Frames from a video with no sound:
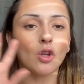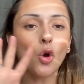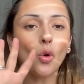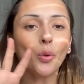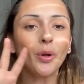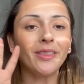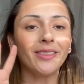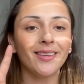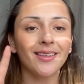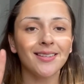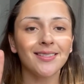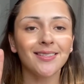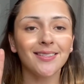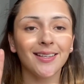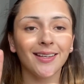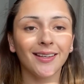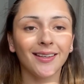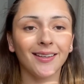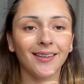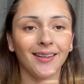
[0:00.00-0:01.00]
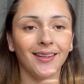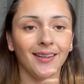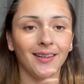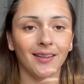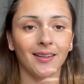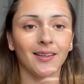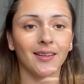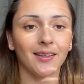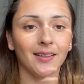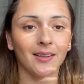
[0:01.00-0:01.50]
with this
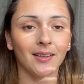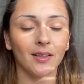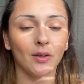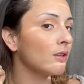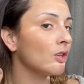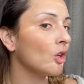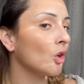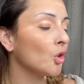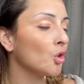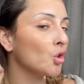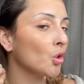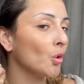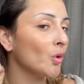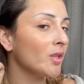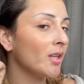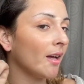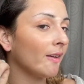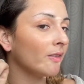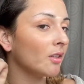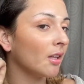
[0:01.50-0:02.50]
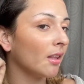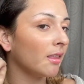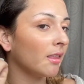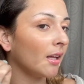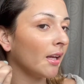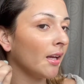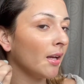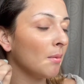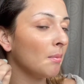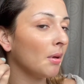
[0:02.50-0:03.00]
technique, you just have to
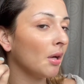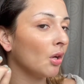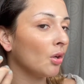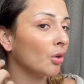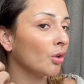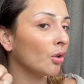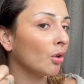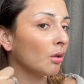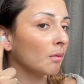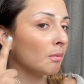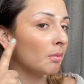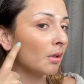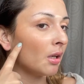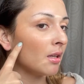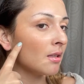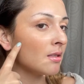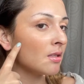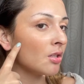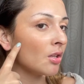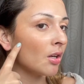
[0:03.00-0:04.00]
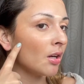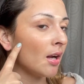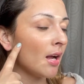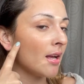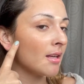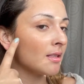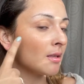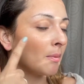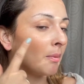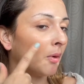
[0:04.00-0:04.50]
think about your bronzer
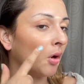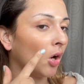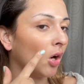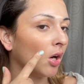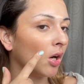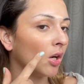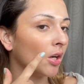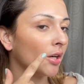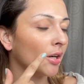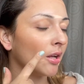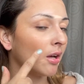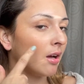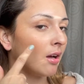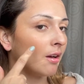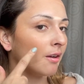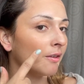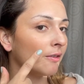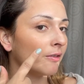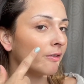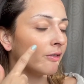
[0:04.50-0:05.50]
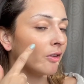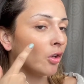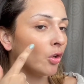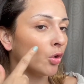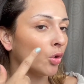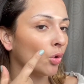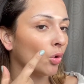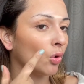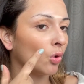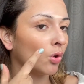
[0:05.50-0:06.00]
as a part of
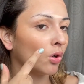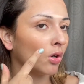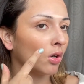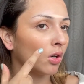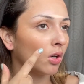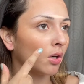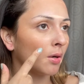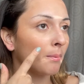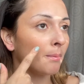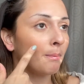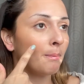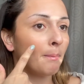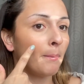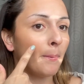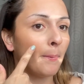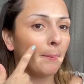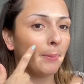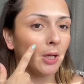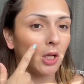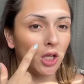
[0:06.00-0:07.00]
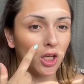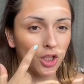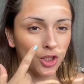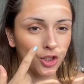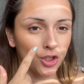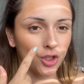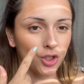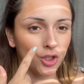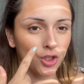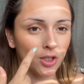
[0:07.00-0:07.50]
your
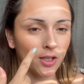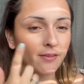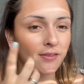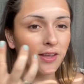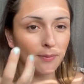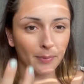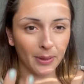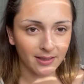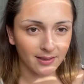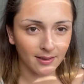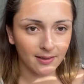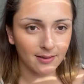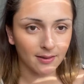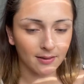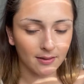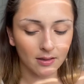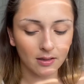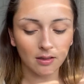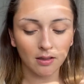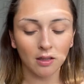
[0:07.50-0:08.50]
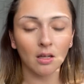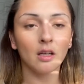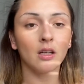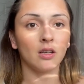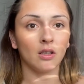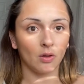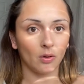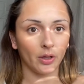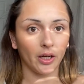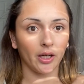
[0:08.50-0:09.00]
blush, if that makes any sense.
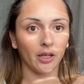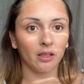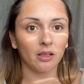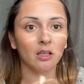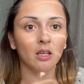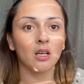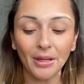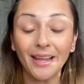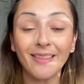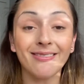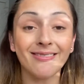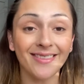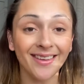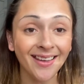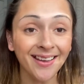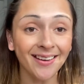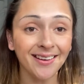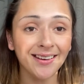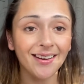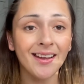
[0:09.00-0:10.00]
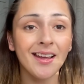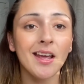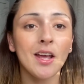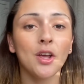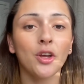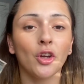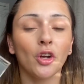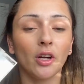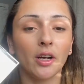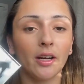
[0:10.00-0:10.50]
okay? And then
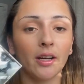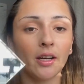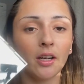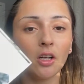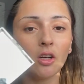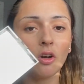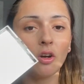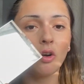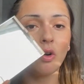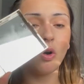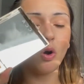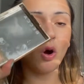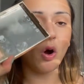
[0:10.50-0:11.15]
you're gonna go